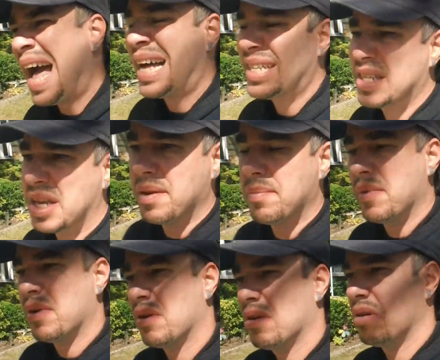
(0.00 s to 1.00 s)
ask
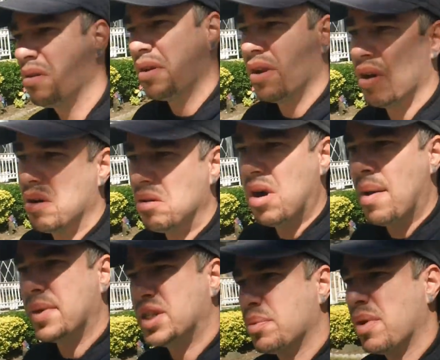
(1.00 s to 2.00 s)
him, you know,
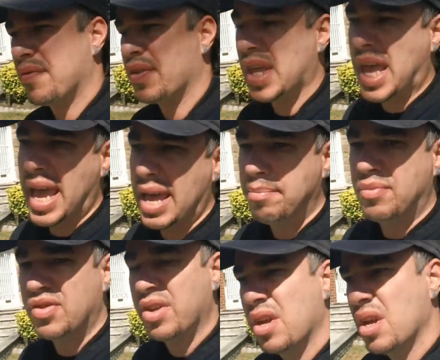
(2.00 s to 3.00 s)
how much he wanted for the
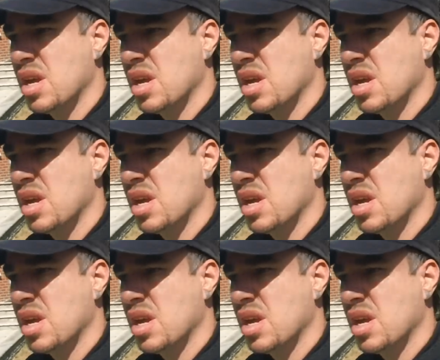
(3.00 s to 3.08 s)
games.